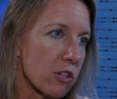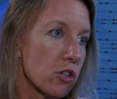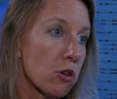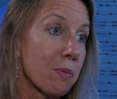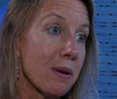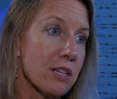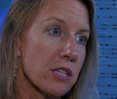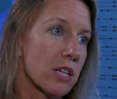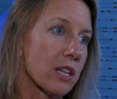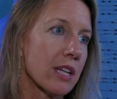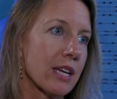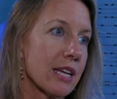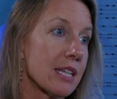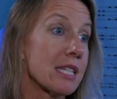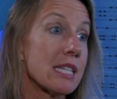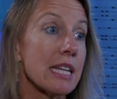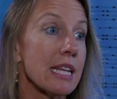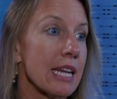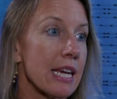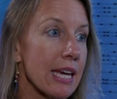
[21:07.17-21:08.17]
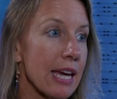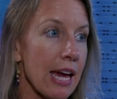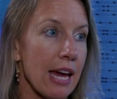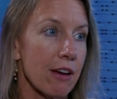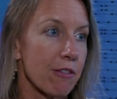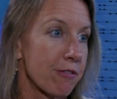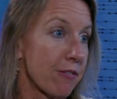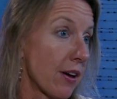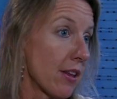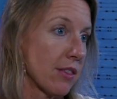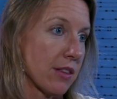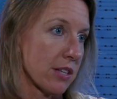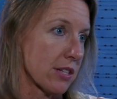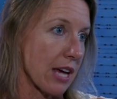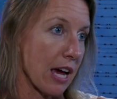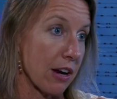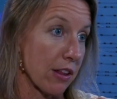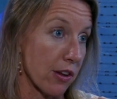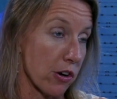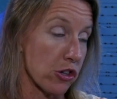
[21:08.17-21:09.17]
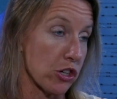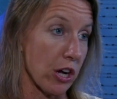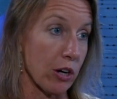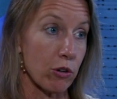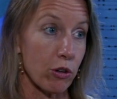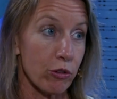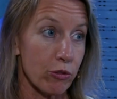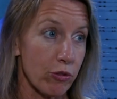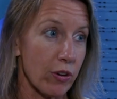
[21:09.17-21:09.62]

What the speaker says: So basically a city can't fund this out of their general fund.